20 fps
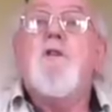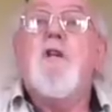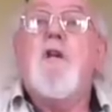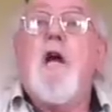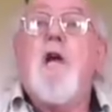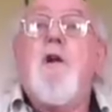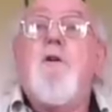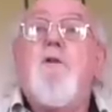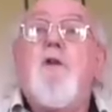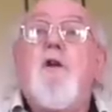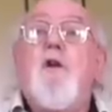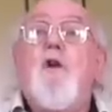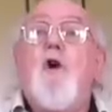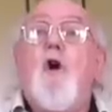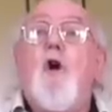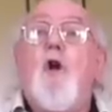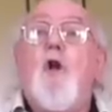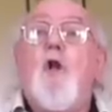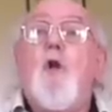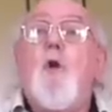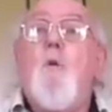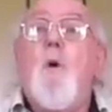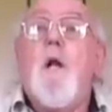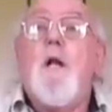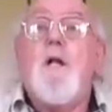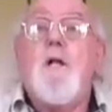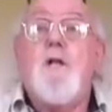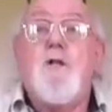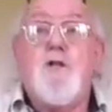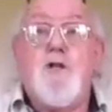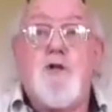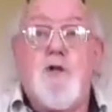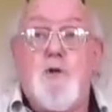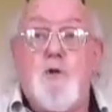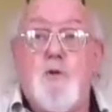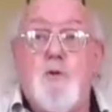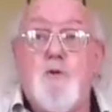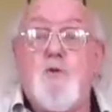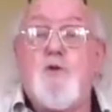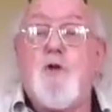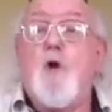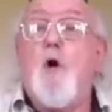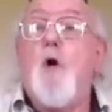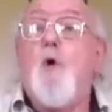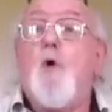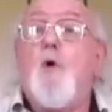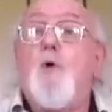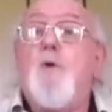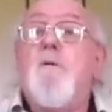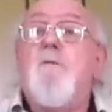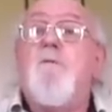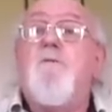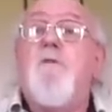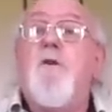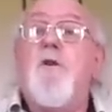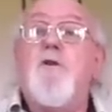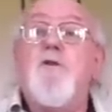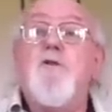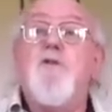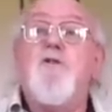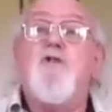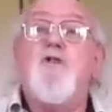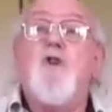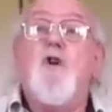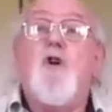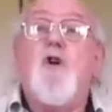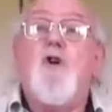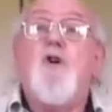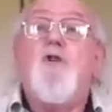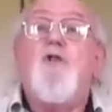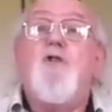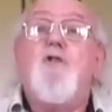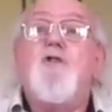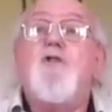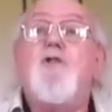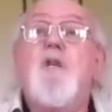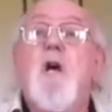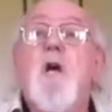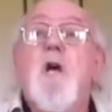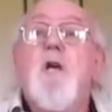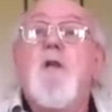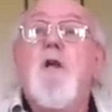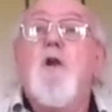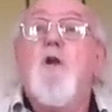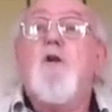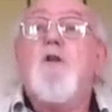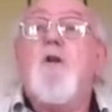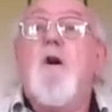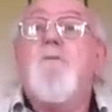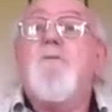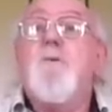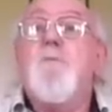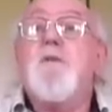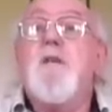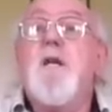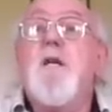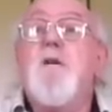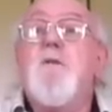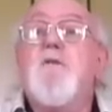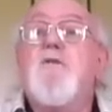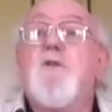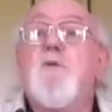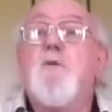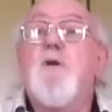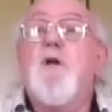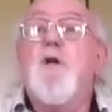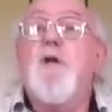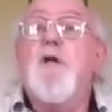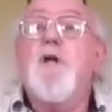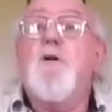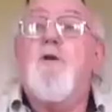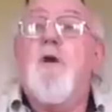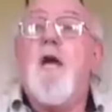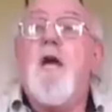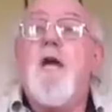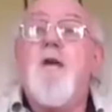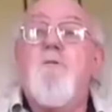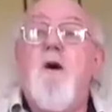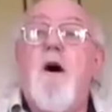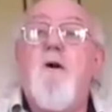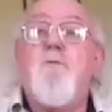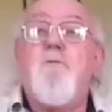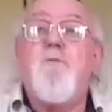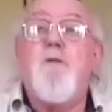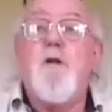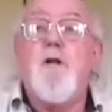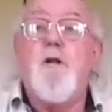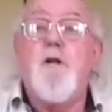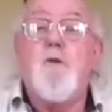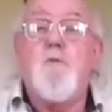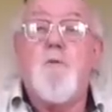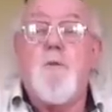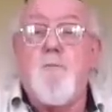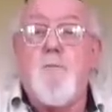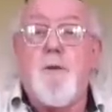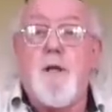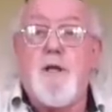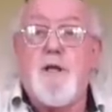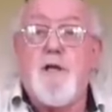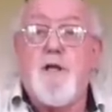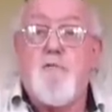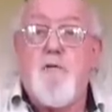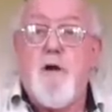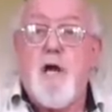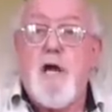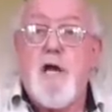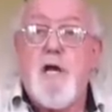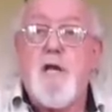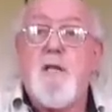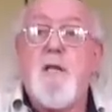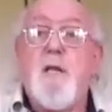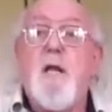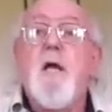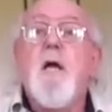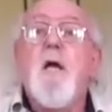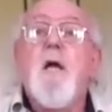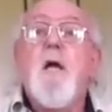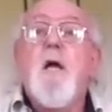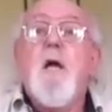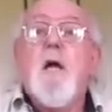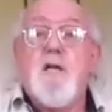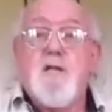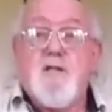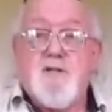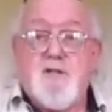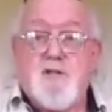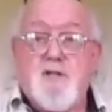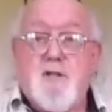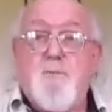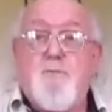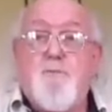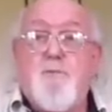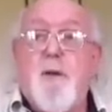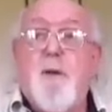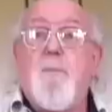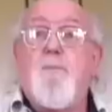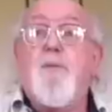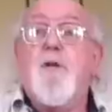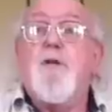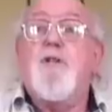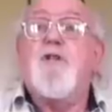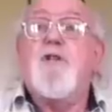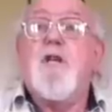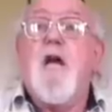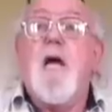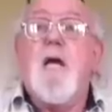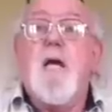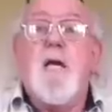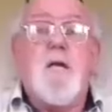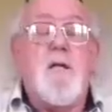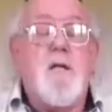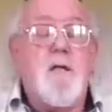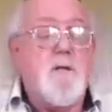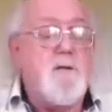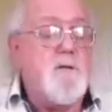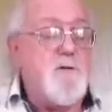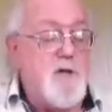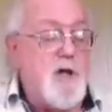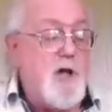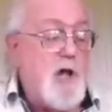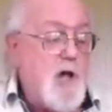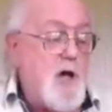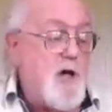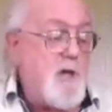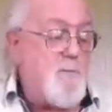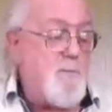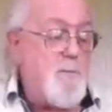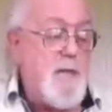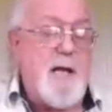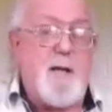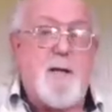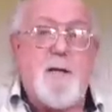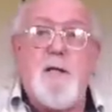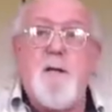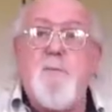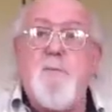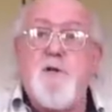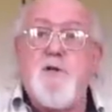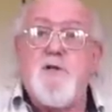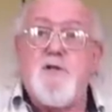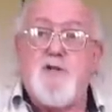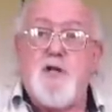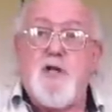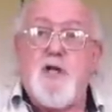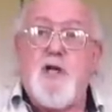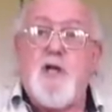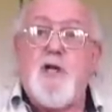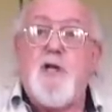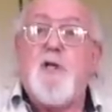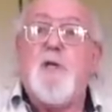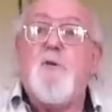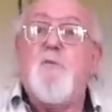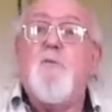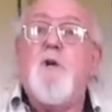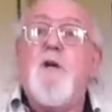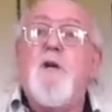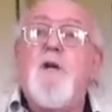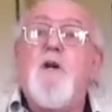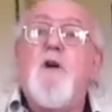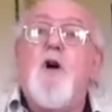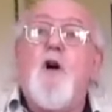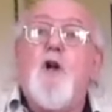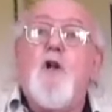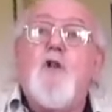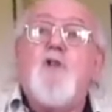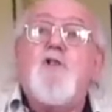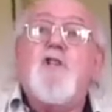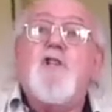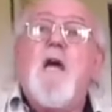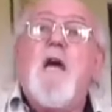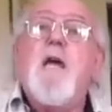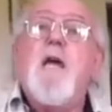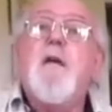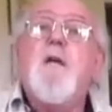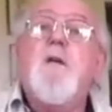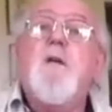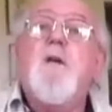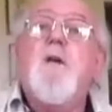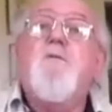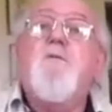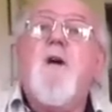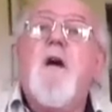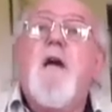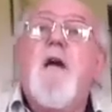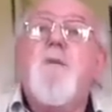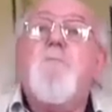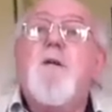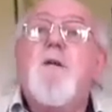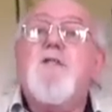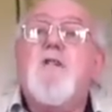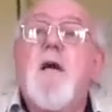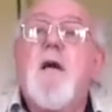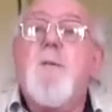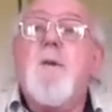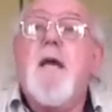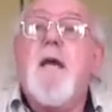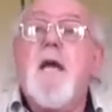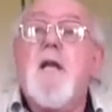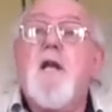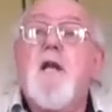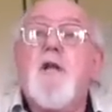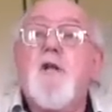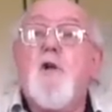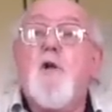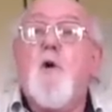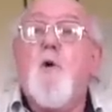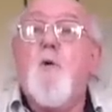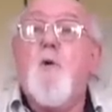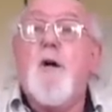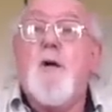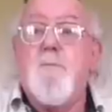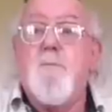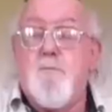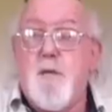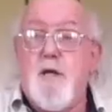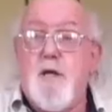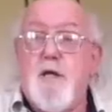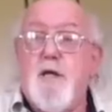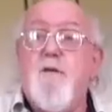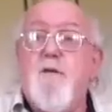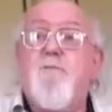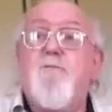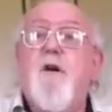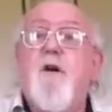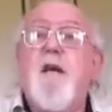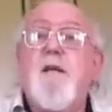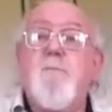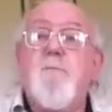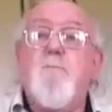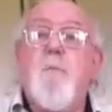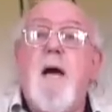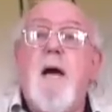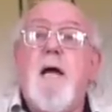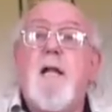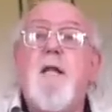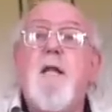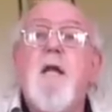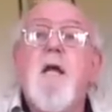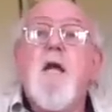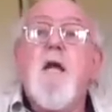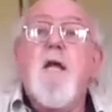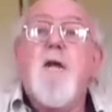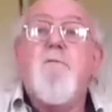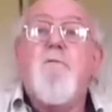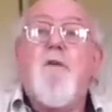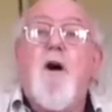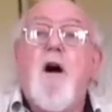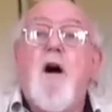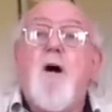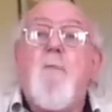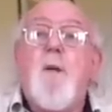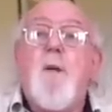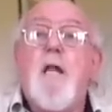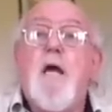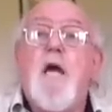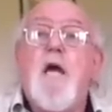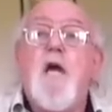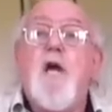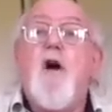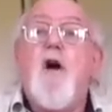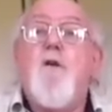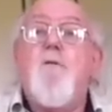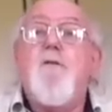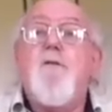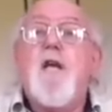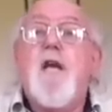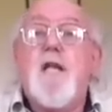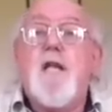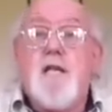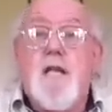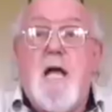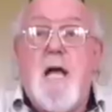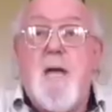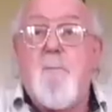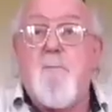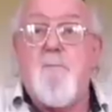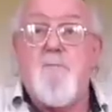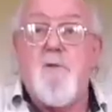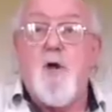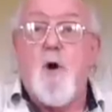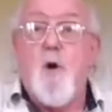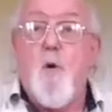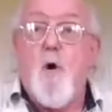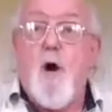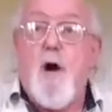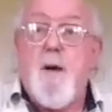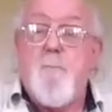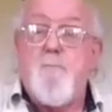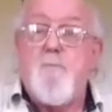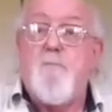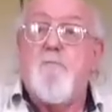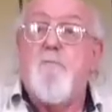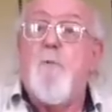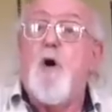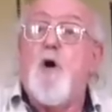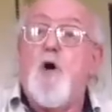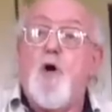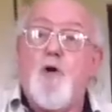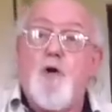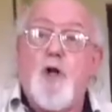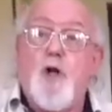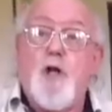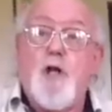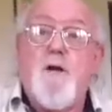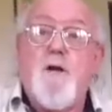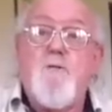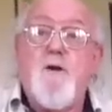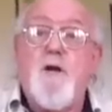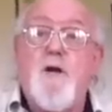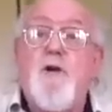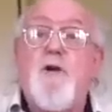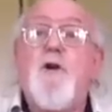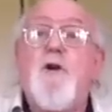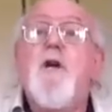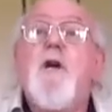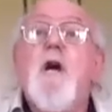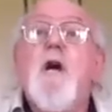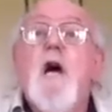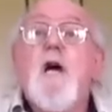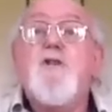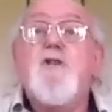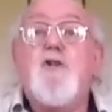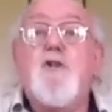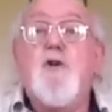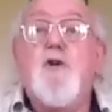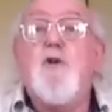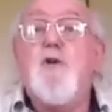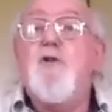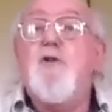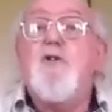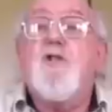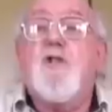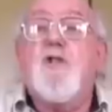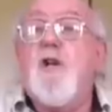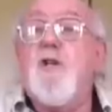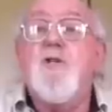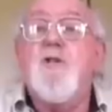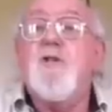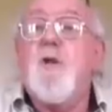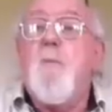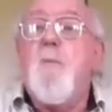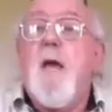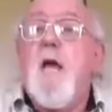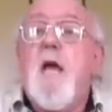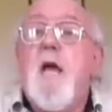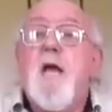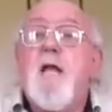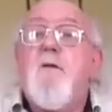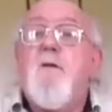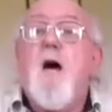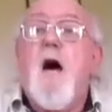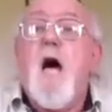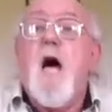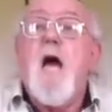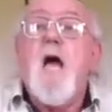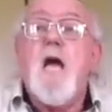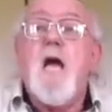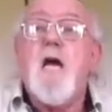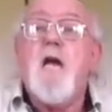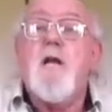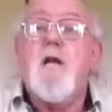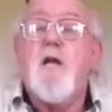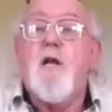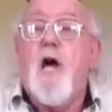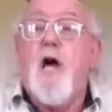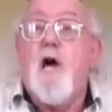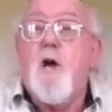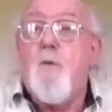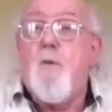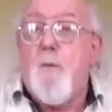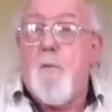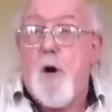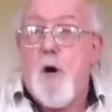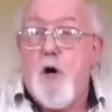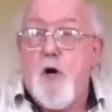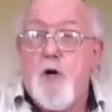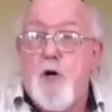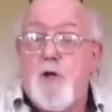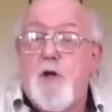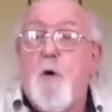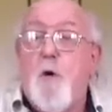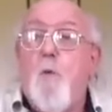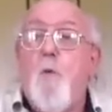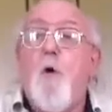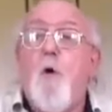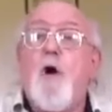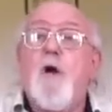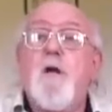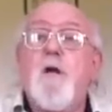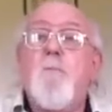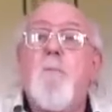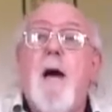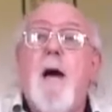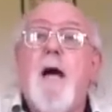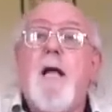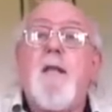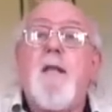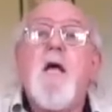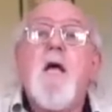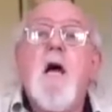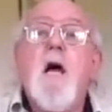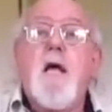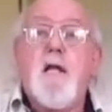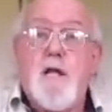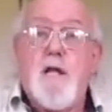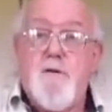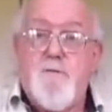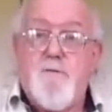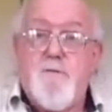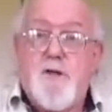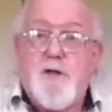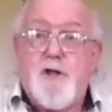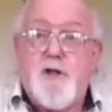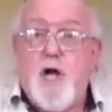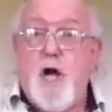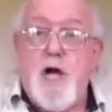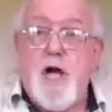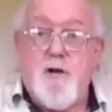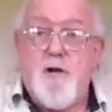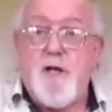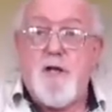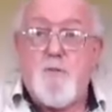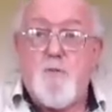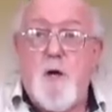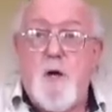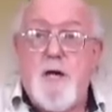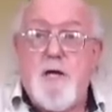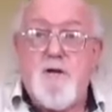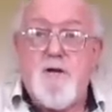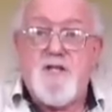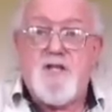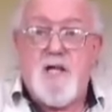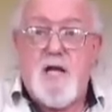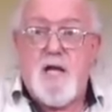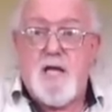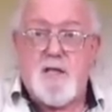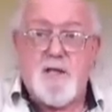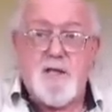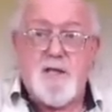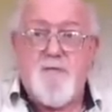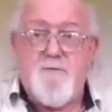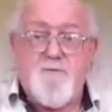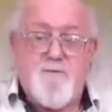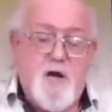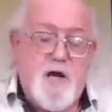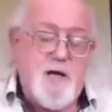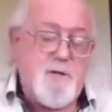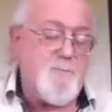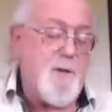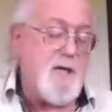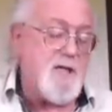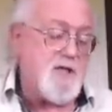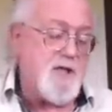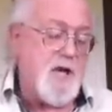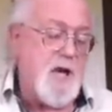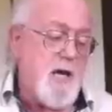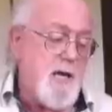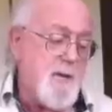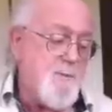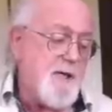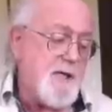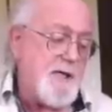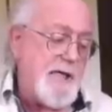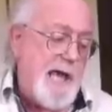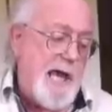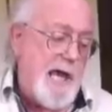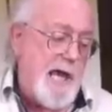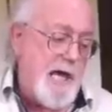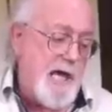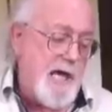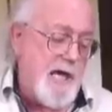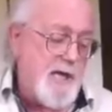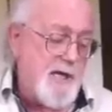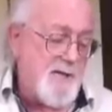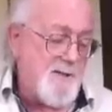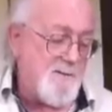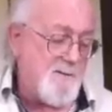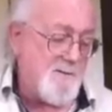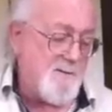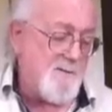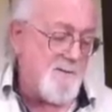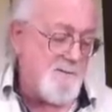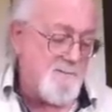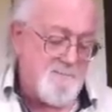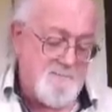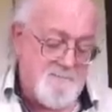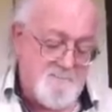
to carry all the well-to-do to golden foreign shores. They all coughed themselves an early grave half-filled with bloody rain, as the people sang the long black limousine. We all sang, if I had my time again, I know I'd be a fighting man, if I'm Malay or Vietnam, though I'm more a lover. As sure as guns are made of iron, I were born a working man. I'd live and die right where I stand if I'd my time again.